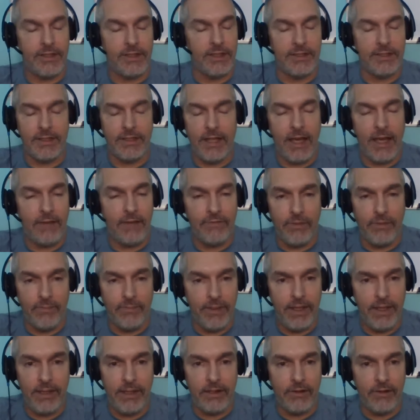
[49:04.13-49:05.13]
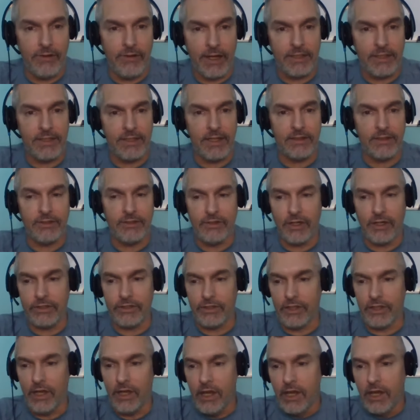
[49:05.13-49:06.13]
It doesn't have to be correct sentence
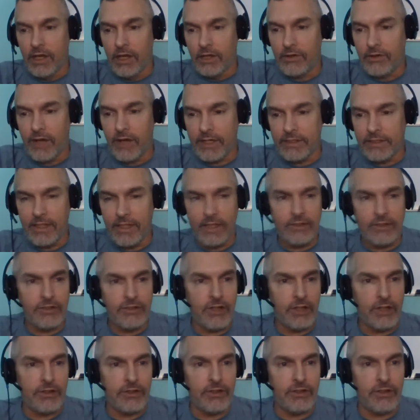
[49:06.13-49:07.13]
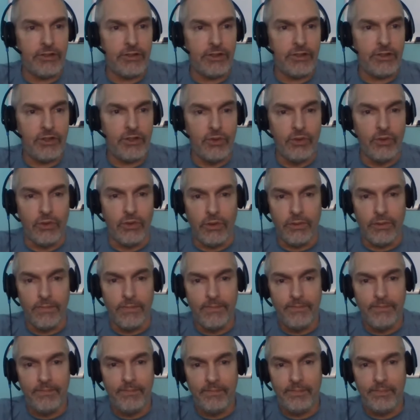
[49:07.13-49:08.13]
structure. Correct sentence structure is a tool,
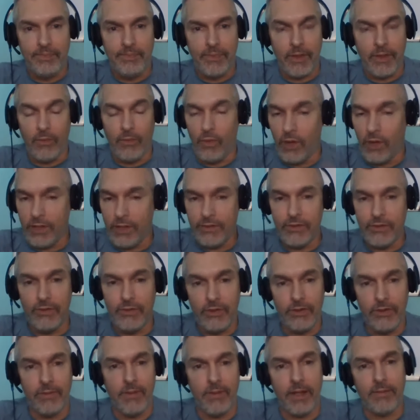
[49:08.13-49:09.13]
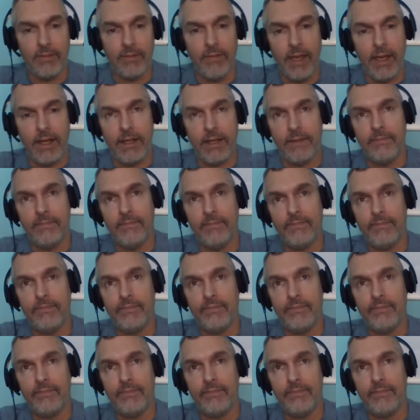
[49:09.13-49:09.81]
one tool among many.